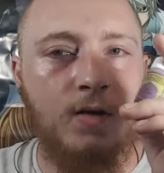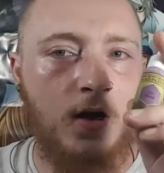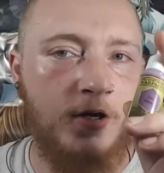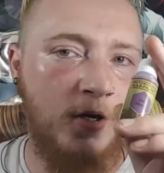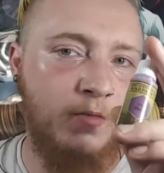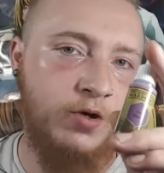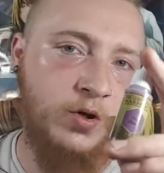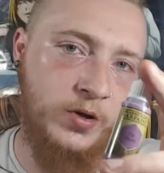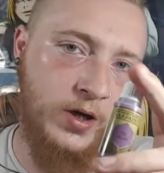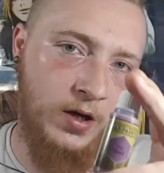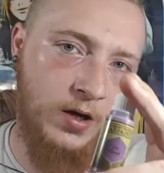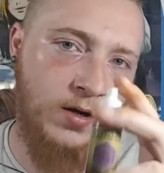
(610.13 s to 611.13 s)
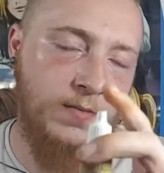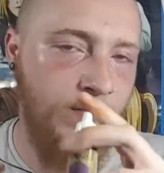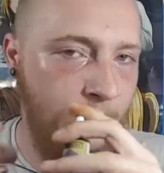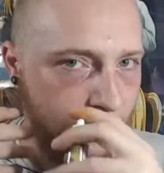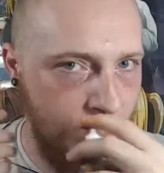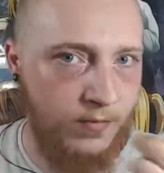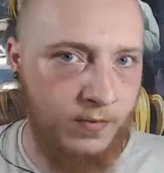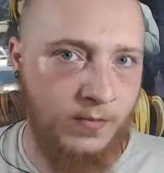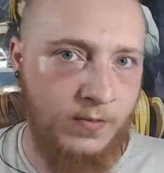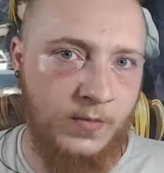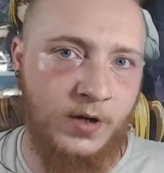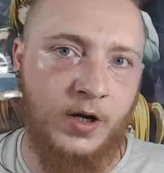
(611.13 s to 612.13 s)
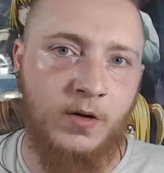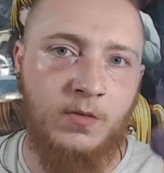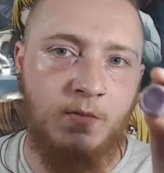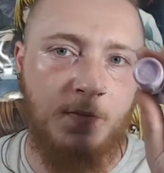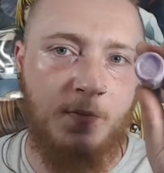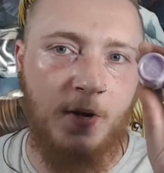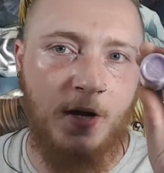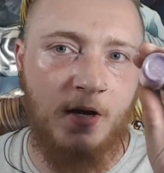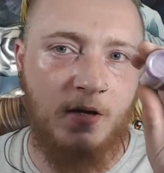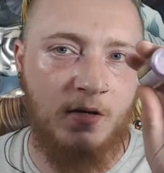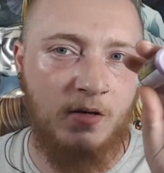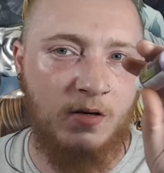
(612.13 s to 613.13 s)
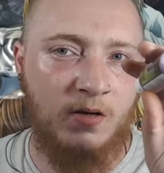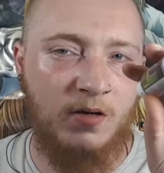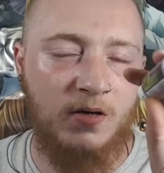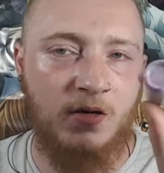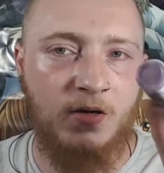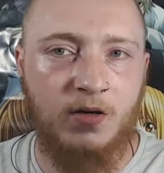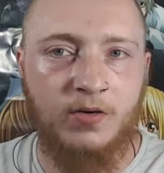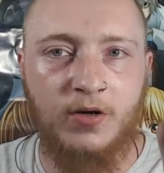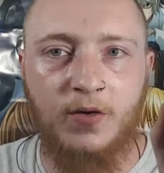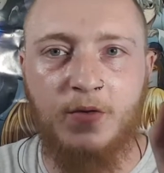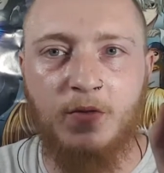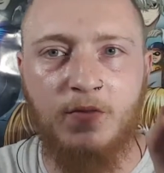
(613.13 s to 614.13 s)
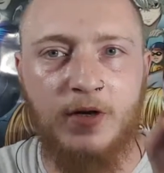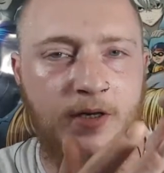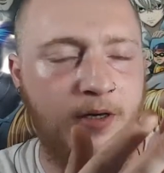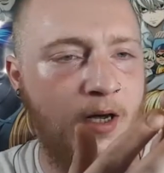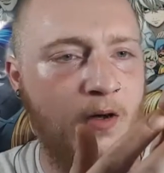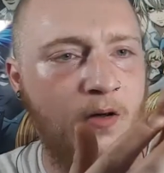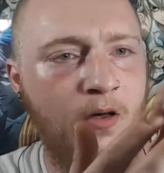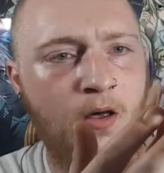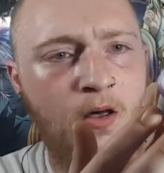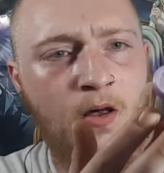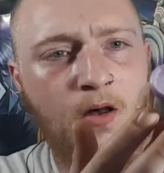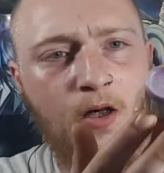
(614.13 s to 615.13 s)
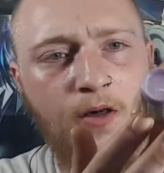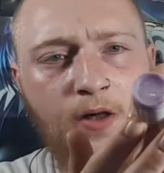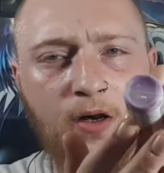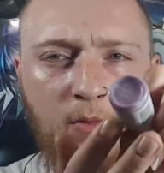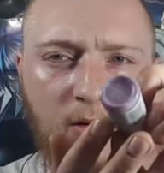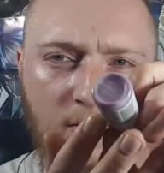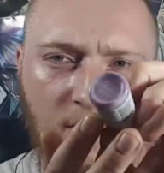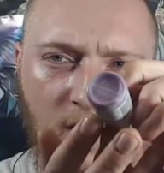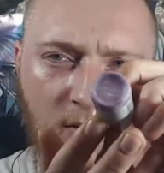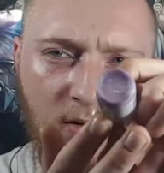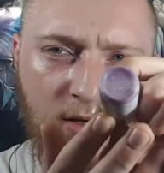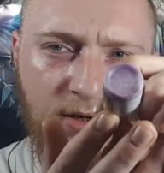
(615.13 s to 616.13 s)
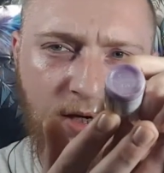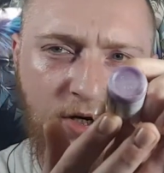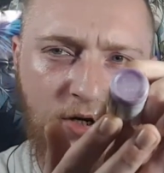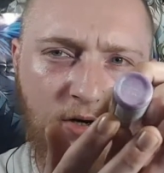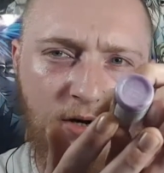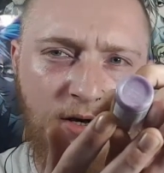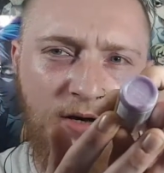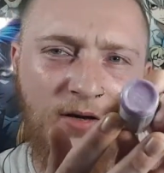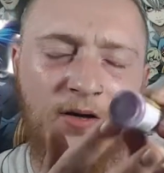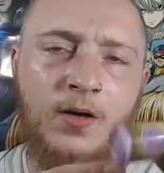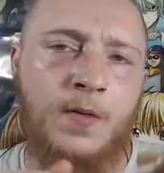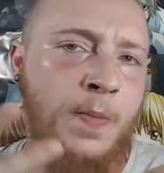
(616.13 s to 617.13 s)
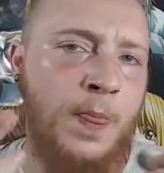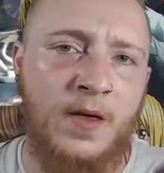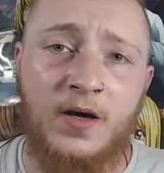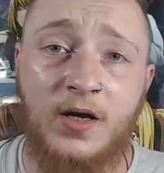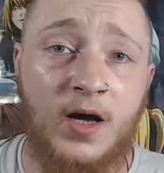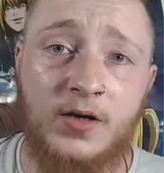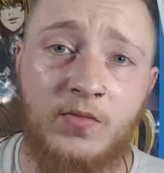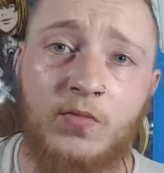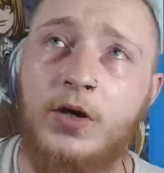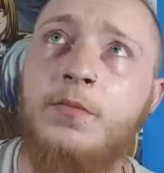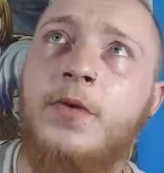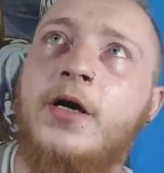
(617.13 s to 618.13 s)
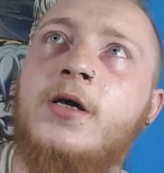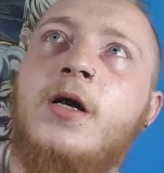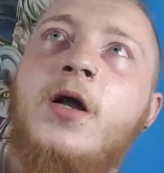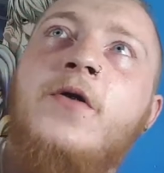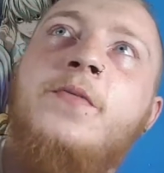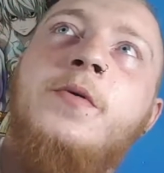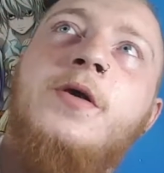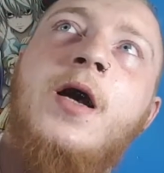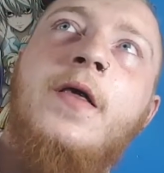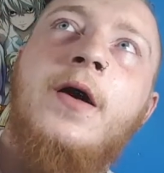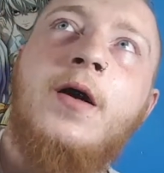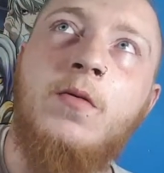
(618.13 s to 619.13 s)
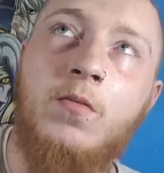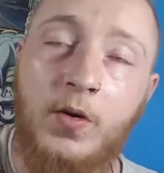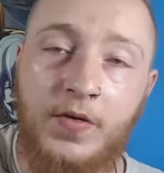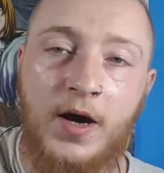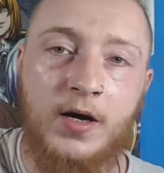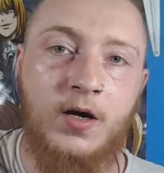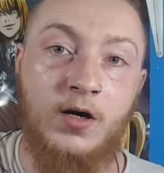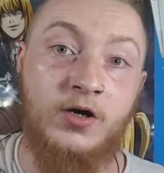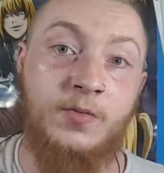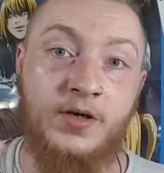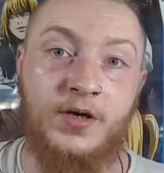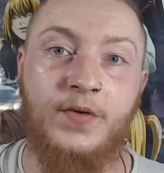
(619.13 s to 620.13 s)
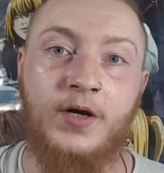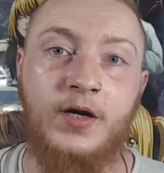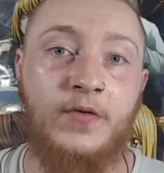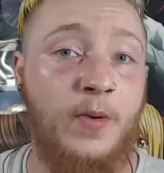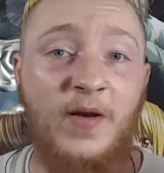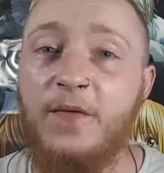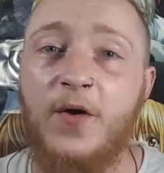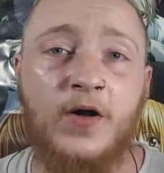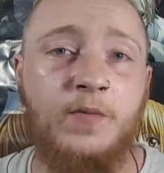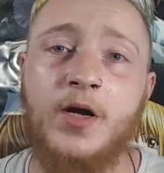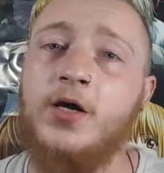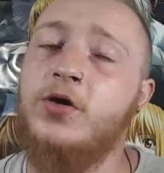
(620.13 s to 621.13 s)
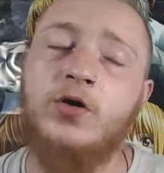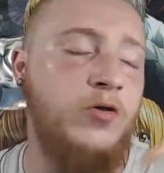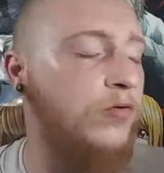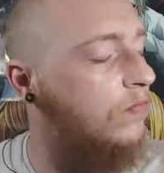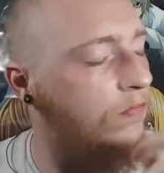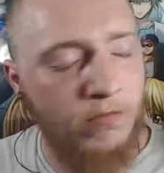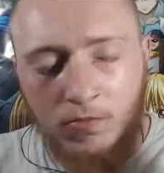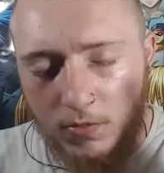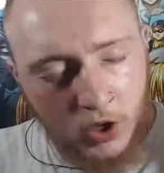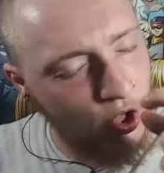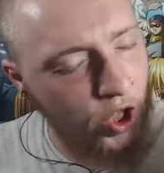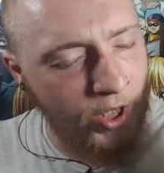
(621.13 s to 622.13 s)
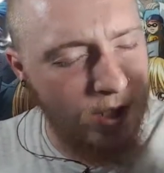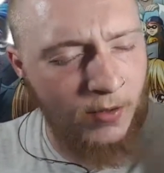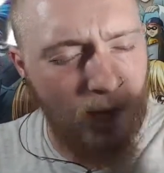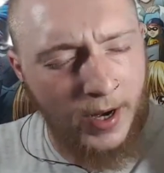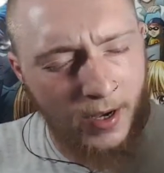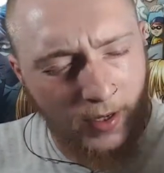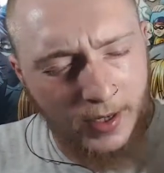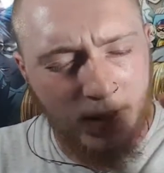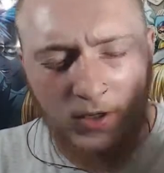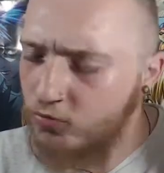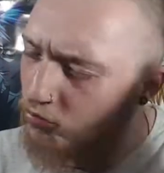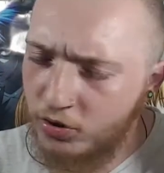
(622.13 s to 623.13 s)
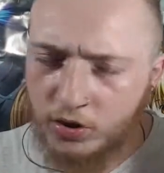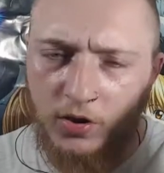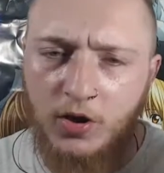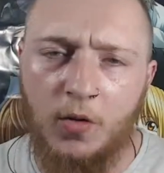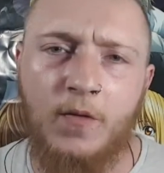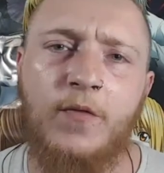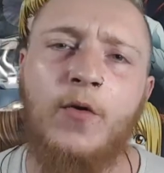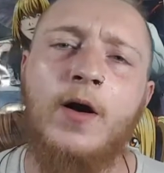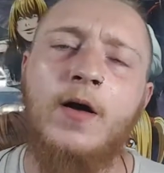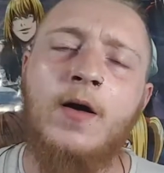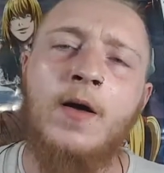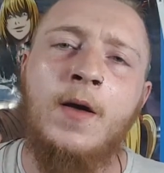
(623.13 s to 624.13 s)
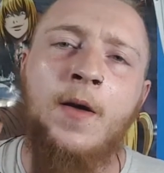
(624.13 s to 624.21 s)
I don't use it a lot, you know, but I don't know if you can really tell, like the little bit of marbleization on it, it hasn't really mixed, and I've been sat there with that colour specifically for about 5 minutes, shaking away like this, going for it,